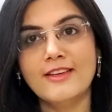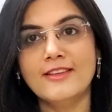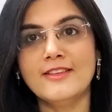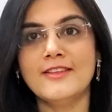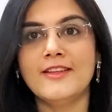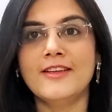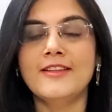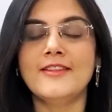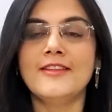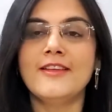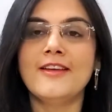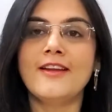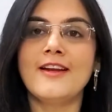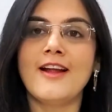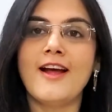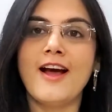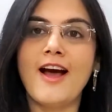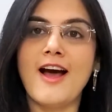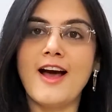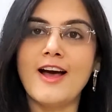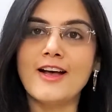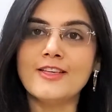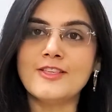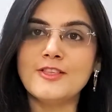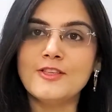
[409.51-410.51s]
then there are
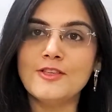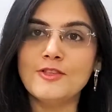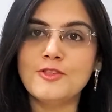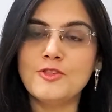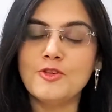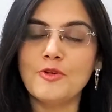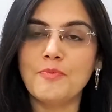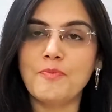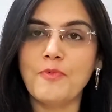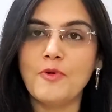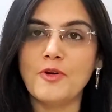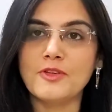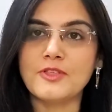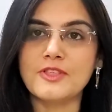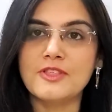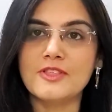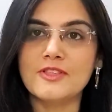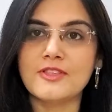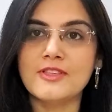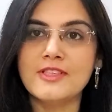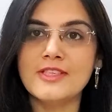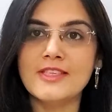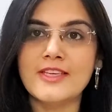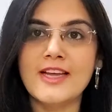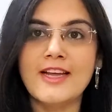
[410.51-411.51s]
asanas or
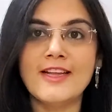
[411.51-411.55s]
postures,